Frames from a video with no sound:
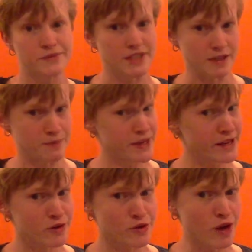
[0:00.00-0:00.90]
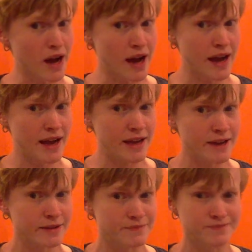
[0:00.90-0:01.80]
Did Pete cry?
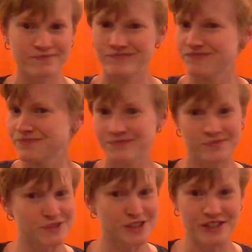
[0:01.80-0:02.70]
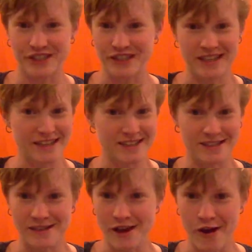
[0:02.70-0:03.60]
Goodness,
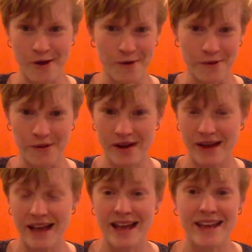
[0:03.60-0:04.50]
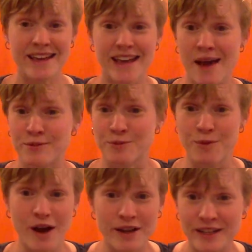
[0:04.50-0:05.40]
no. He kept
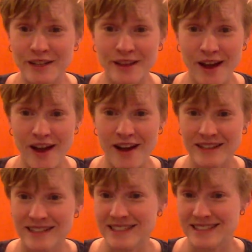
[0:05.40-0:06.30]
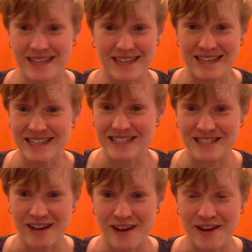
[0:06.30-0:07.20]
walking along, singing his
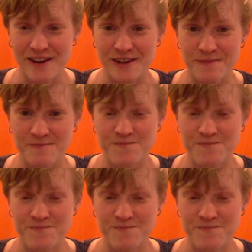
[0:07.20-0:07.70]
song.